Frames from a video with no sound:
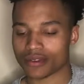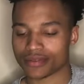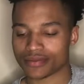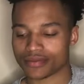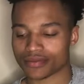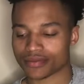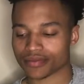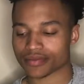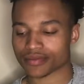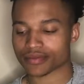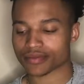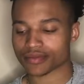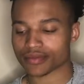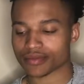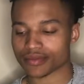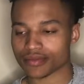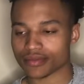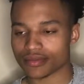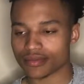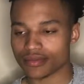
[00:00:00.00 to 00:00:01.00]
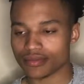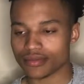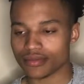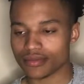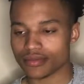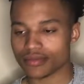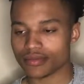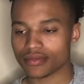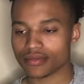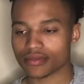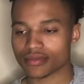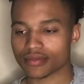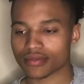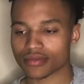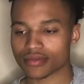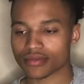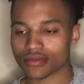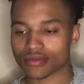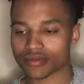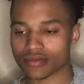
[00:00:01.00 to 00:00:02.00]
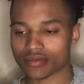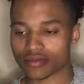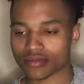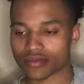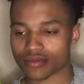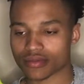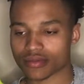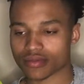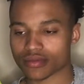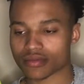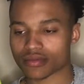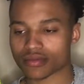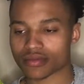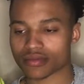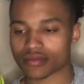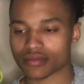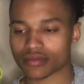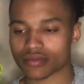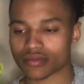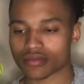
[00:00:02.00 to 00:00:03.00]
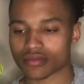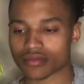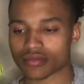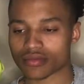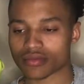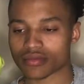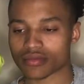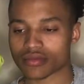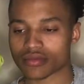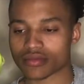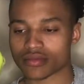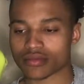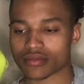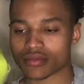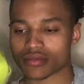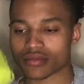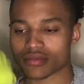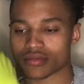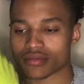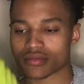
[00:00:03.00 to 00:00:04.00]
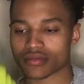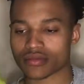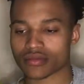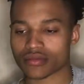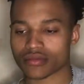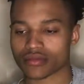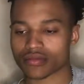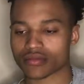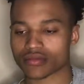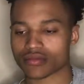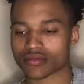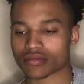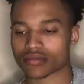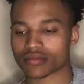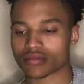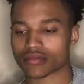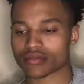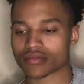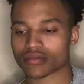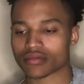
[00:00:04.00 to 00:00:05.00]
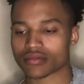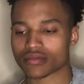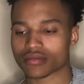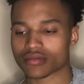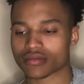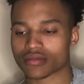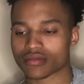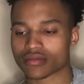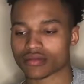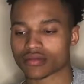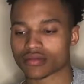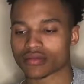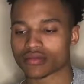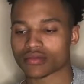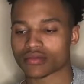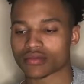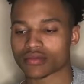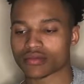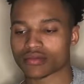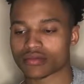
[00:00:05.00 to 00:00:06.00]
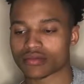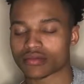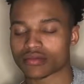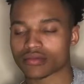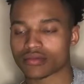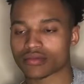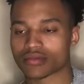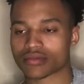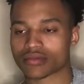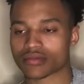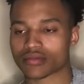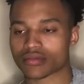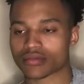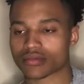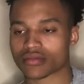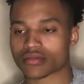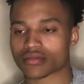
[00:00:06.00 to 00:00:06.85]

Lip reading: The person shown says nothing.